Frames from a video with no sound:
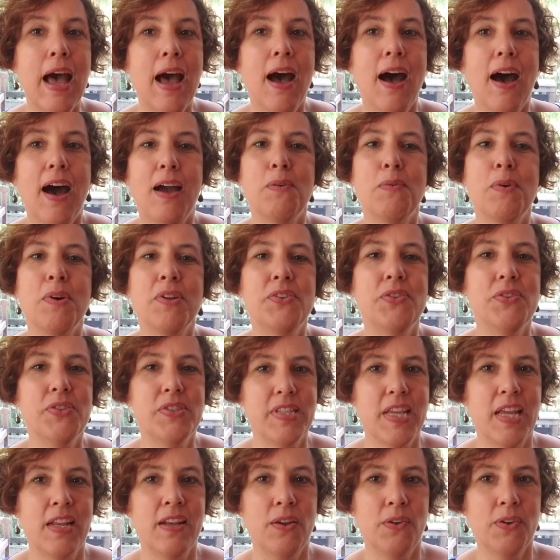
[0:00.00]
I want to
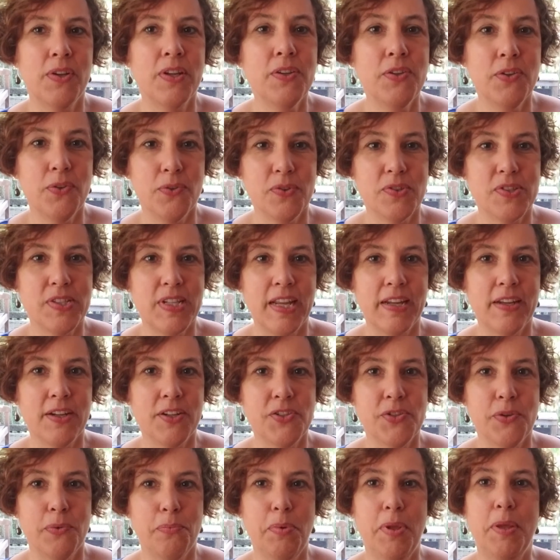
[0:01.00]
send out a newsletter
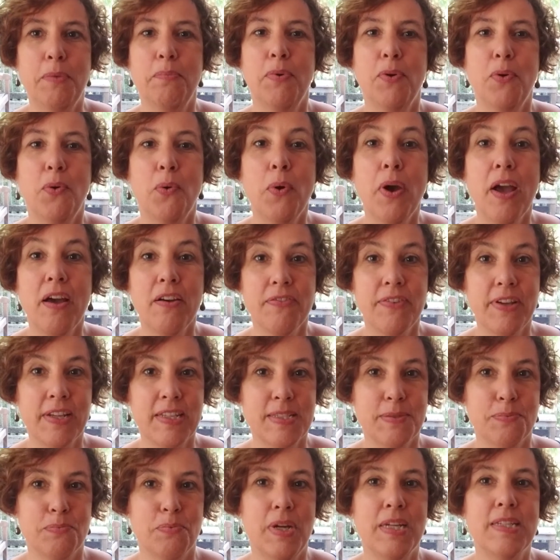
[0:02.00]
to people who have
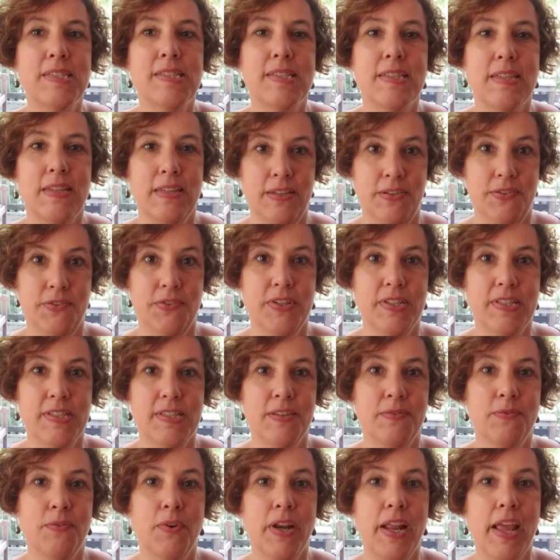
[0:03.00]
expressed interest
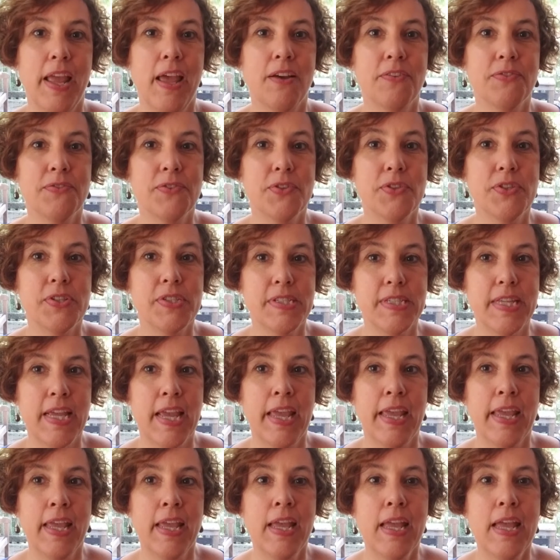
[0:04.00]
in what I have to
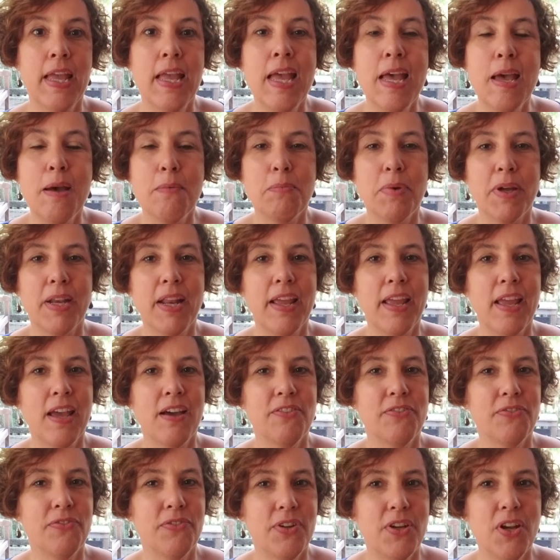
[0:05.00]
say, but I
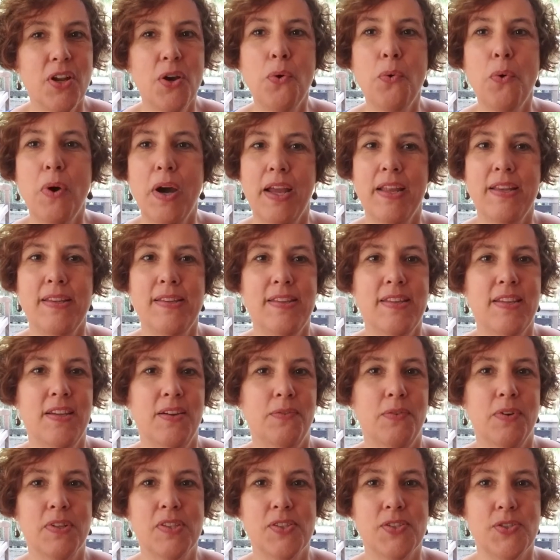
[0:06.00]
have no idea
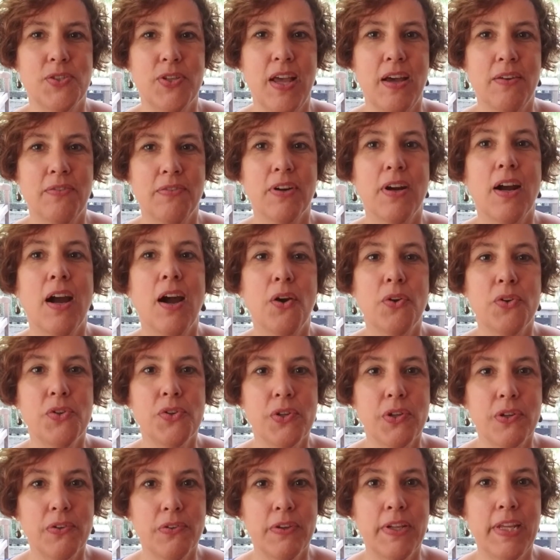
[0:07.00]
whatsoever how to
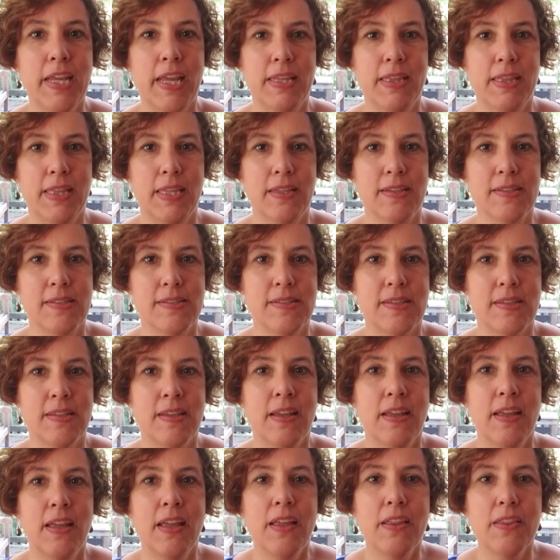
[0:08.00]
create this.
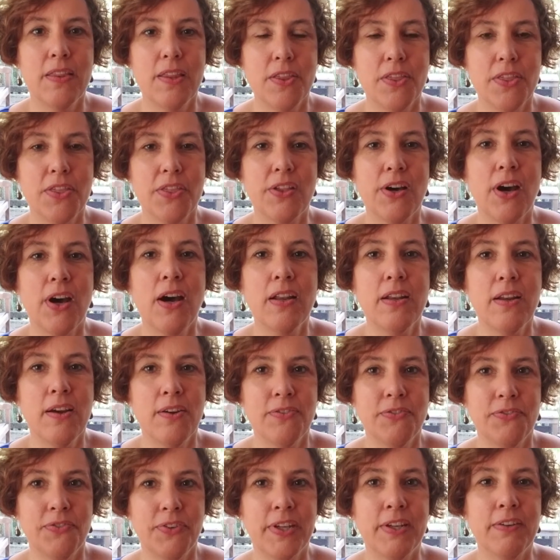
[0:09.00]
The thought
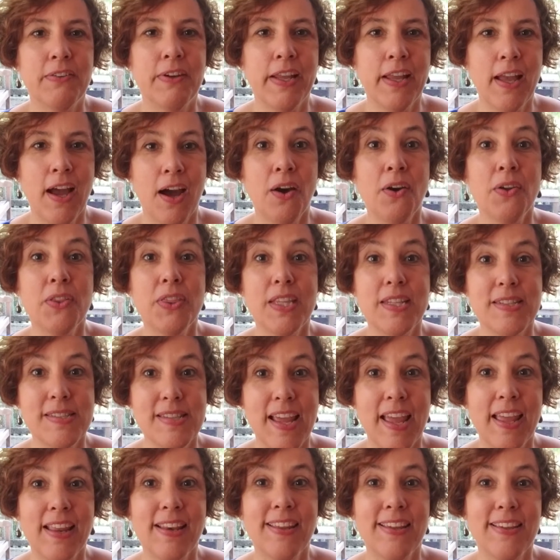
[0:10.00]
of figuring out the
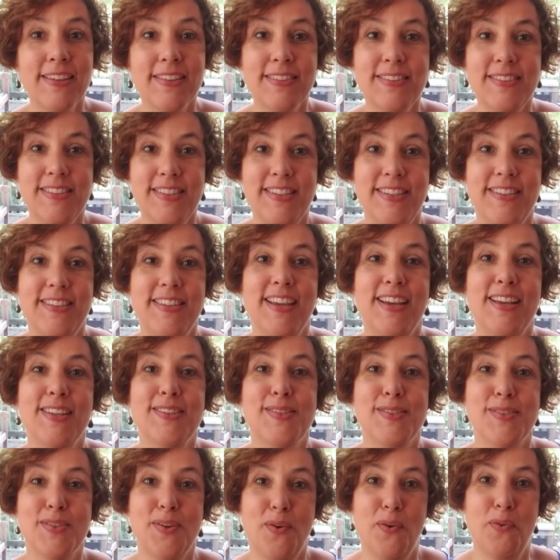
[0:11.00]
technical
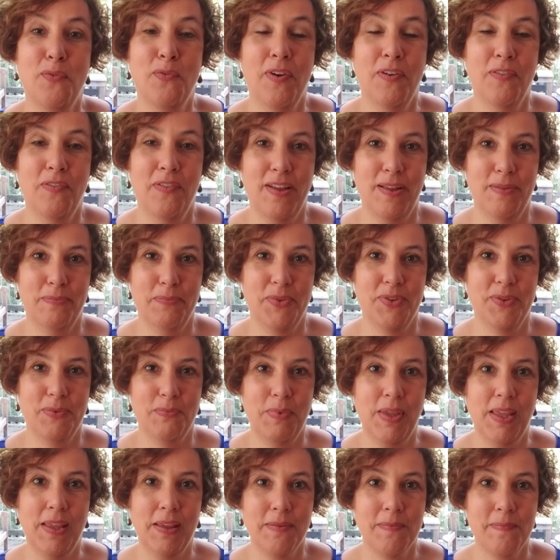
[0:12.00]
details overwhelms
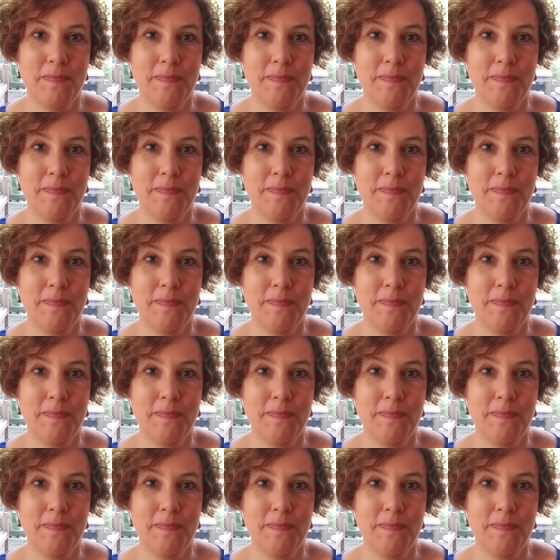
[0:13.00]
me.